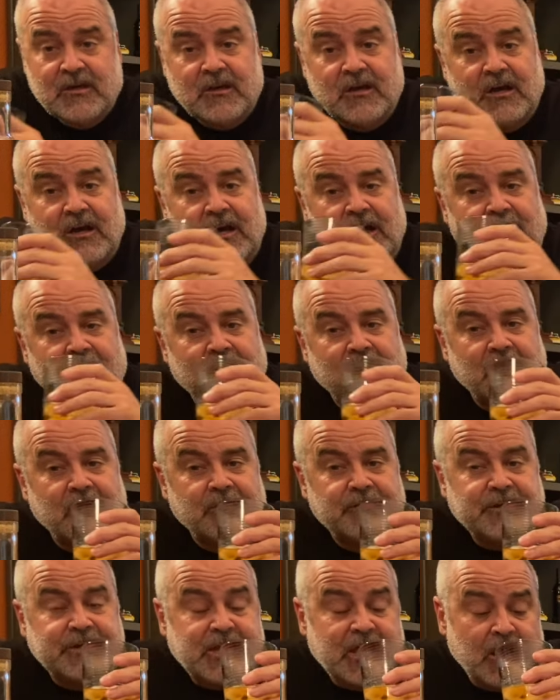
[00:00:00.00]
uh,
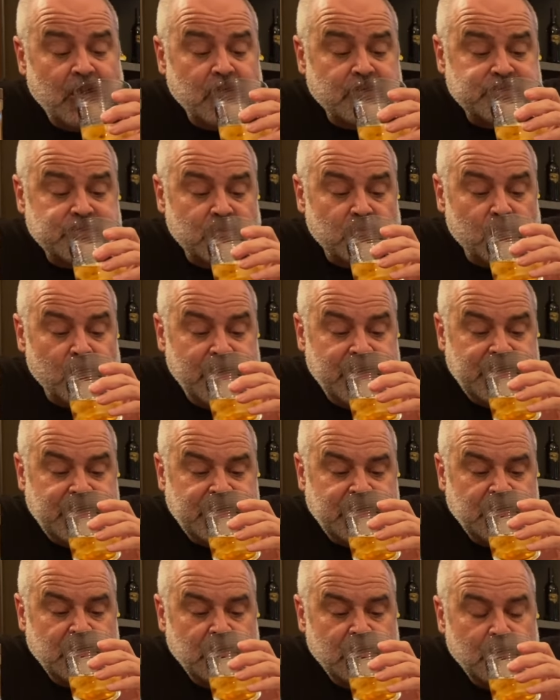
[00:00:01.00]
the character
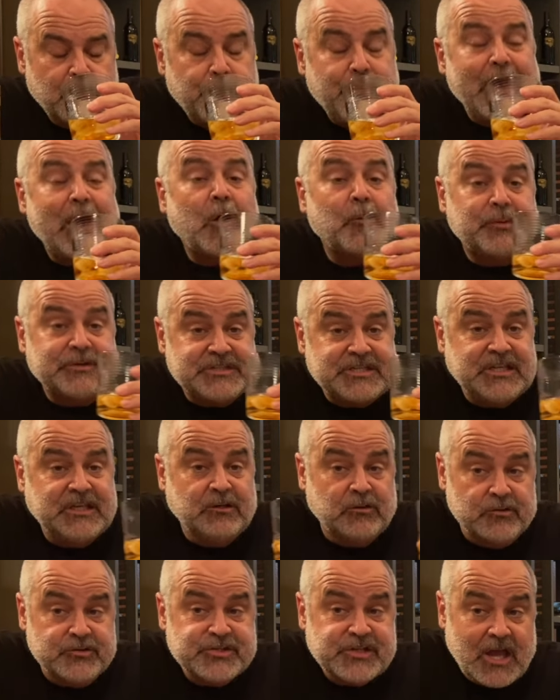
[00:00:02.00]
Rey
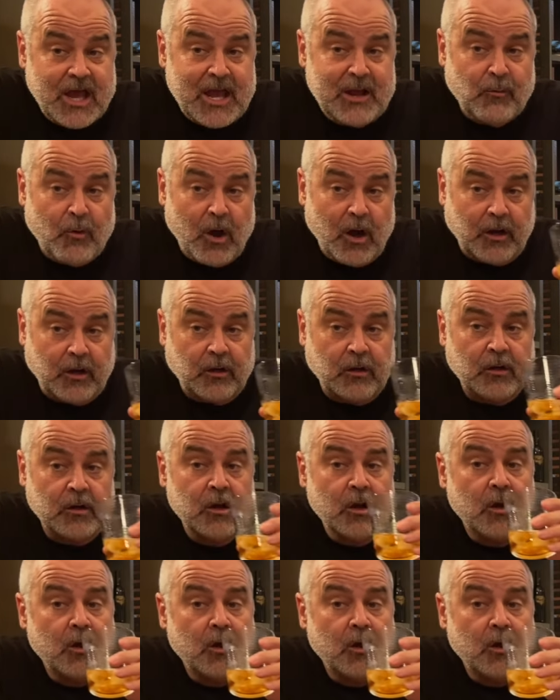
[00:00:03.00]
Palpatine or Skywalker